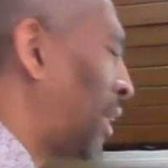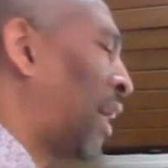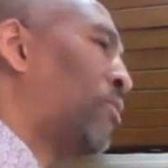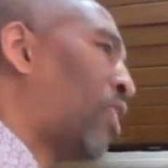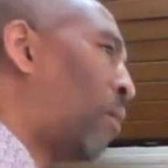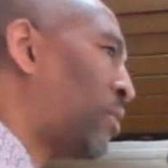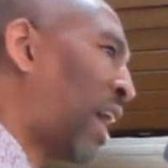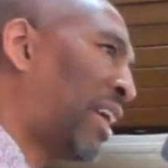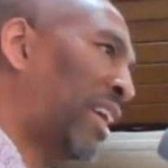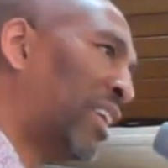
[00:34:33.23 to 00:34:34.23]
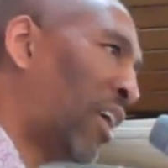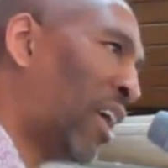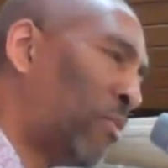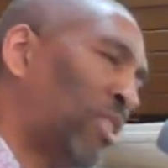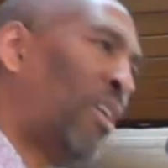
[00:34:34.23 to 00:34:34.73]
I was almost out of here, y'all.
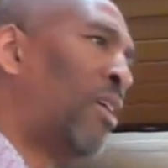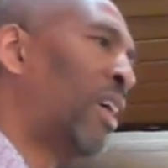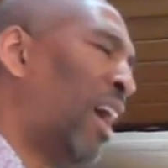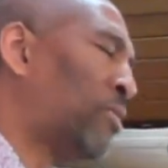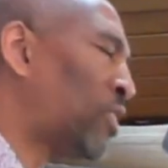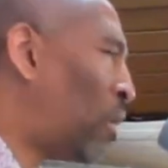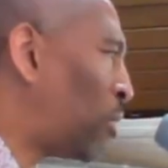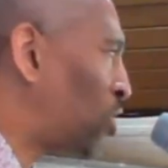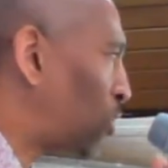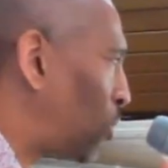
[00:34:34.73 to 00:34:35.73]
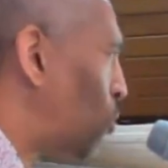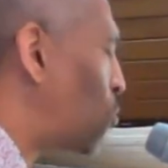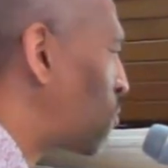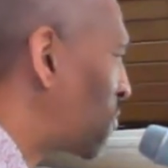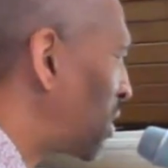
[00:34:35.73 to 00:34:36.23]
I was all I was almost
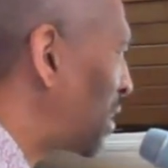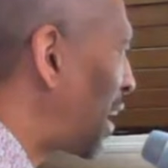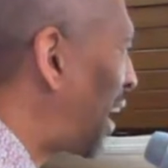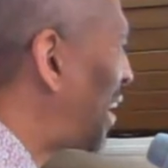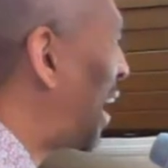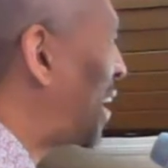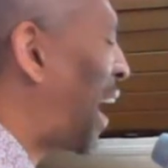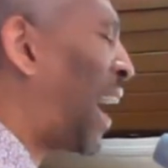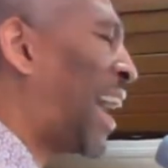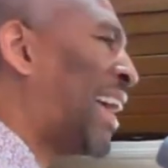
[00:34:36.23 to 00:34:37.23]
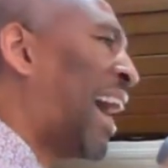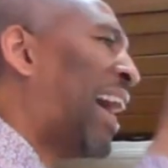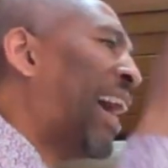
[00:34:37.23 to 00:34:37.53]
through. I had I had I